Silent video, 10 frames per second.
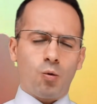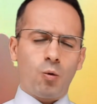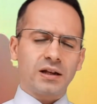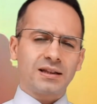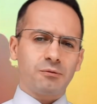
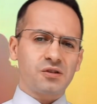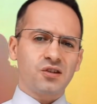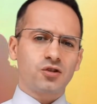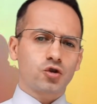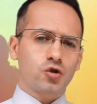When there is
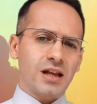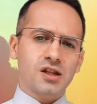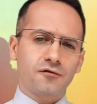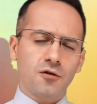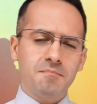this
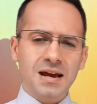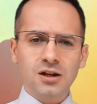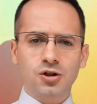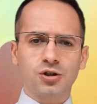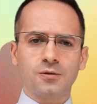
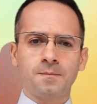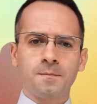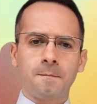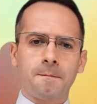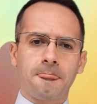transformation
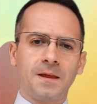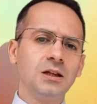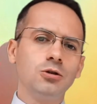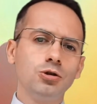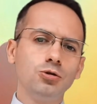
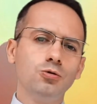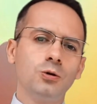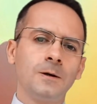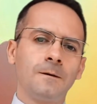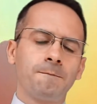in you,